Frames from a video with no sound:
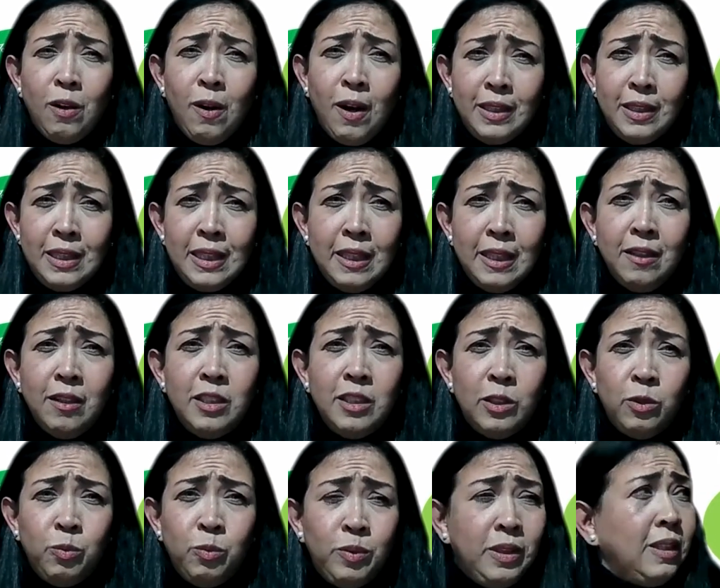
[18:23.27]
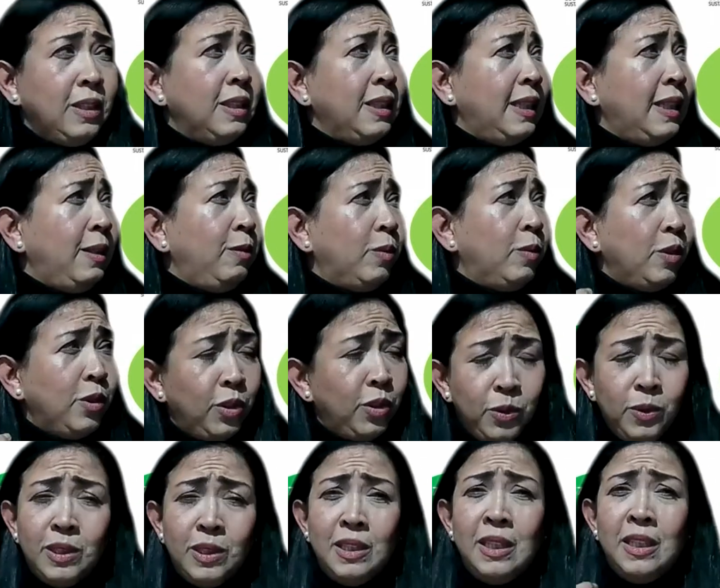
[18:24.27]
criteria is really
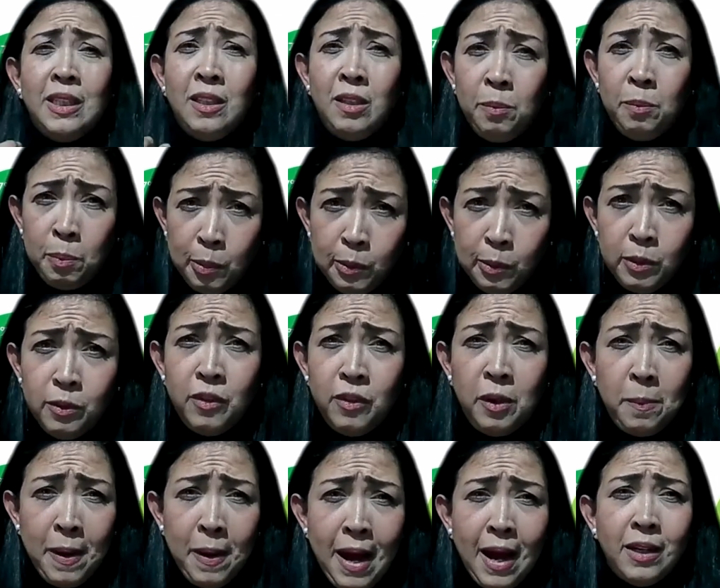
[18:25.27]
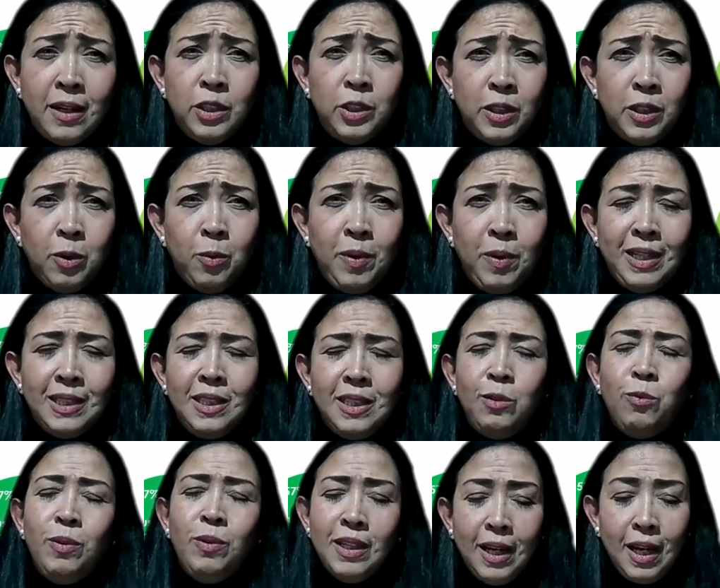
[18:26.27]
reducing and improving packaging waste.
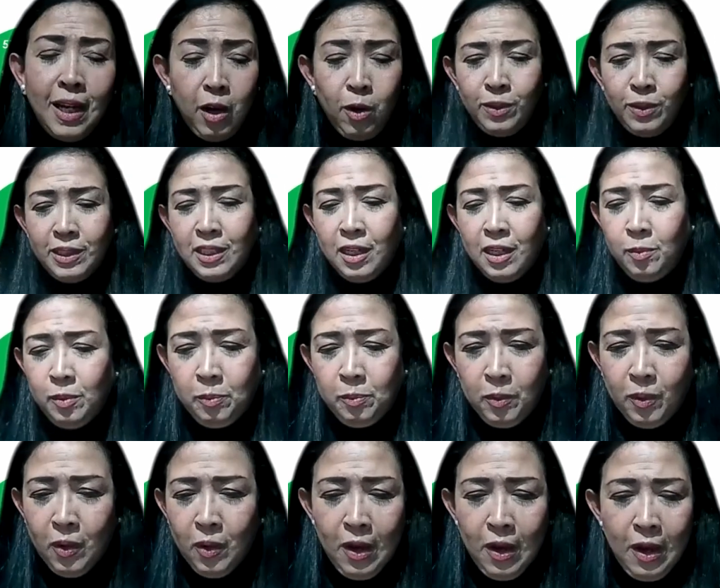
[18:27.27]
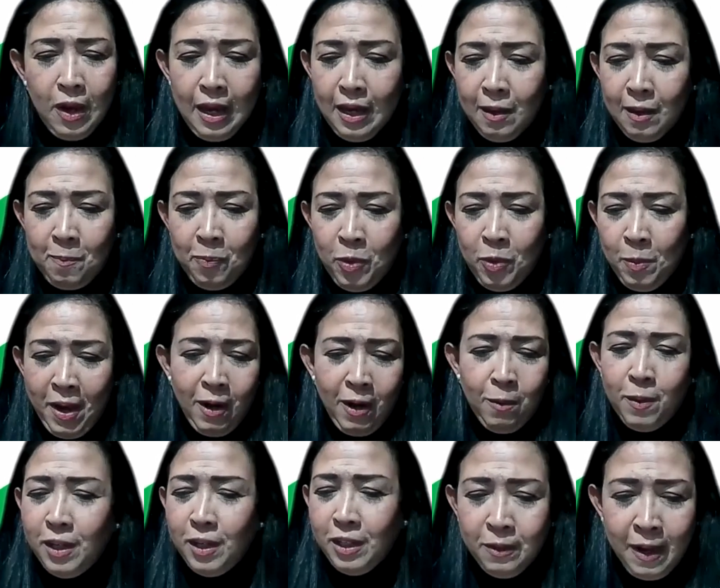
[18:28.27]
And I always tell people, no
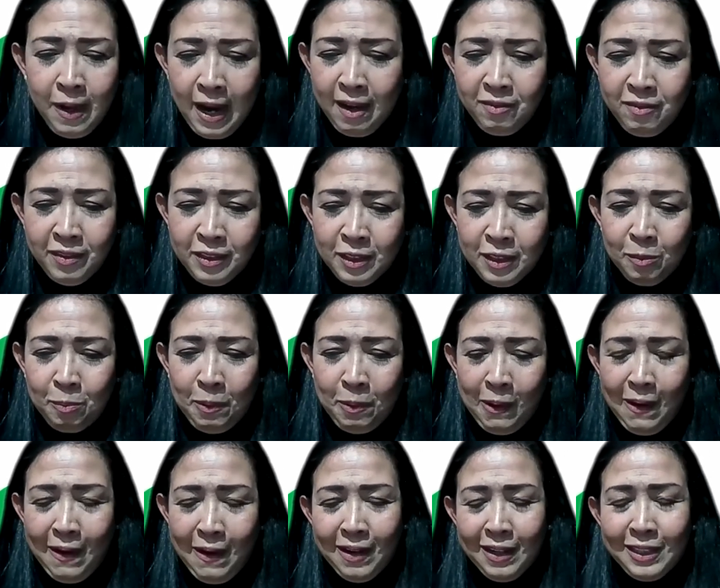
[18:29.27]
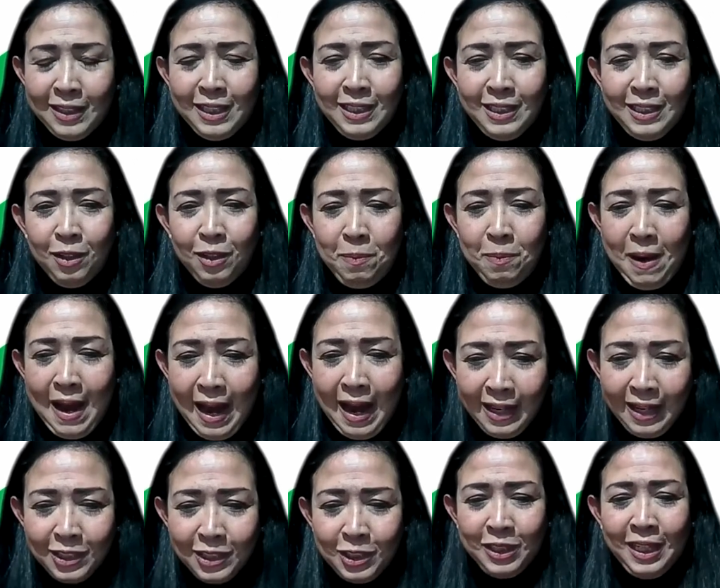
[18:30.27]
matter what you have in your product, your
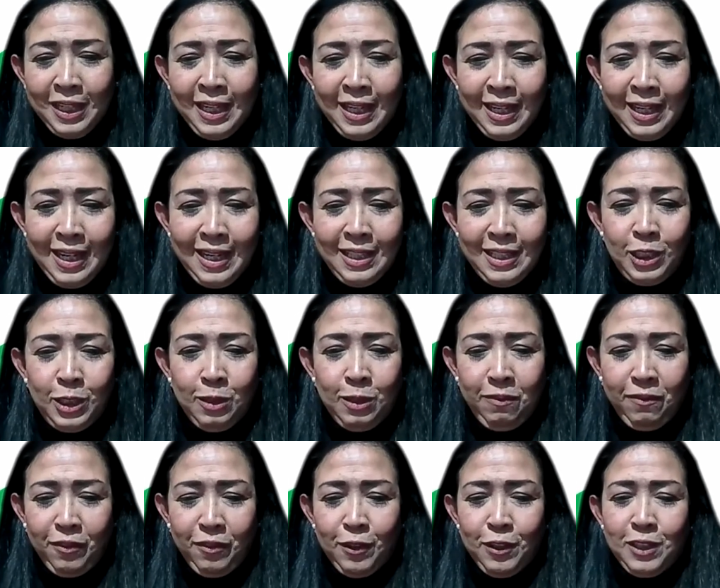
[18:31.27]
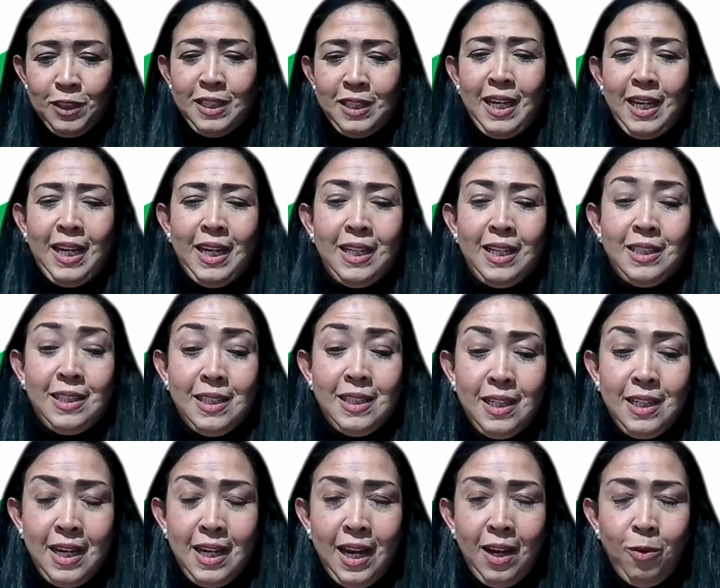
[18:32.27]
packaging is your first gate. It's the
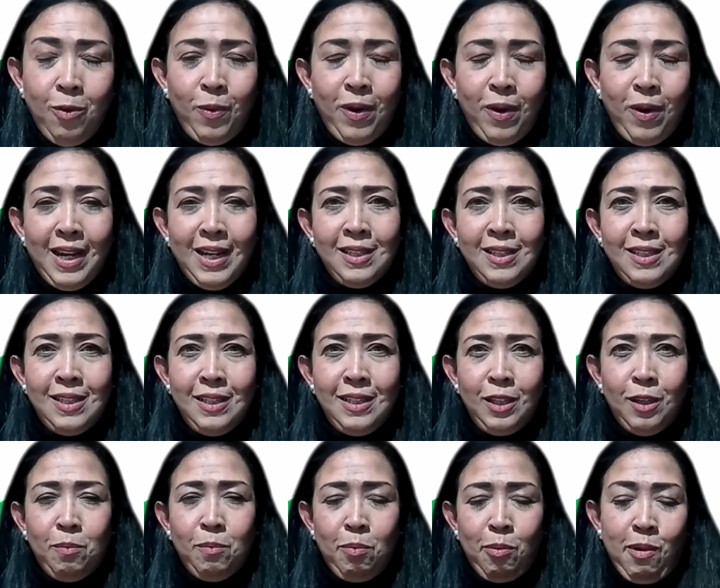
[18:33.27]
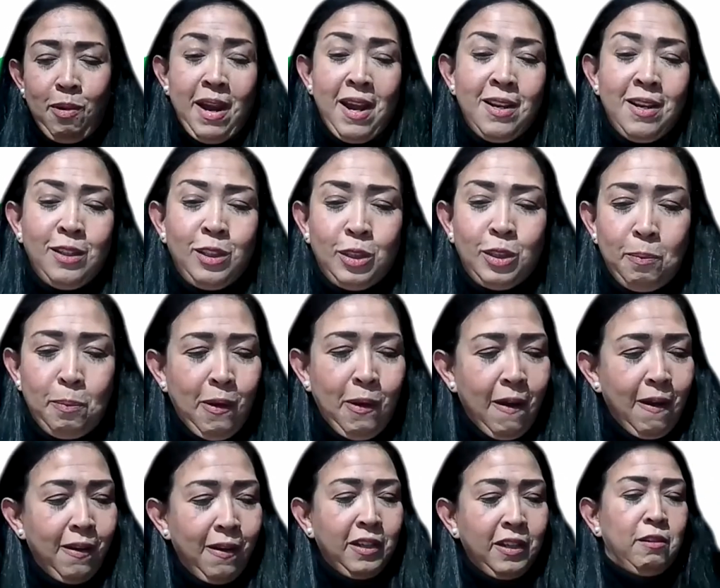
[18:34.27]
gateway into your brand, your
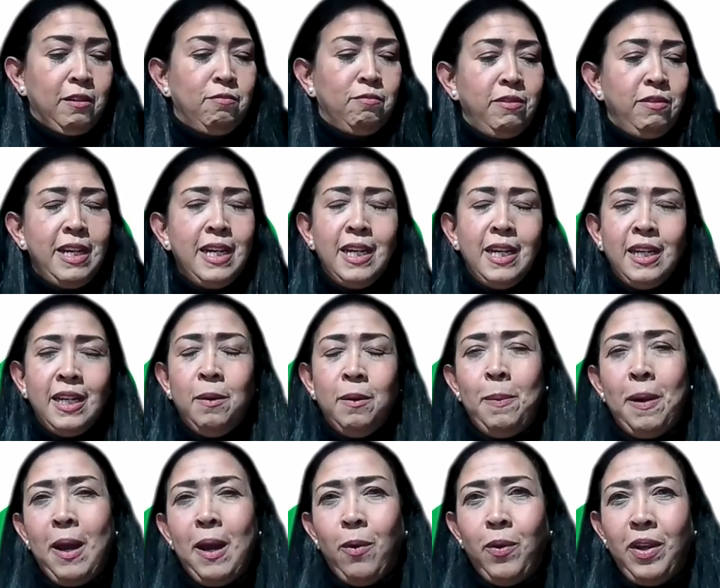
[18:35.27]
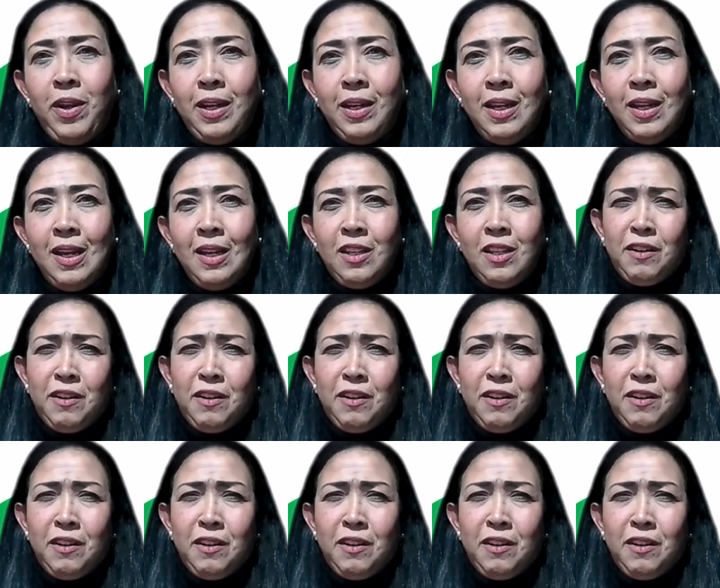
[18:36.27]
product. They're reading about it.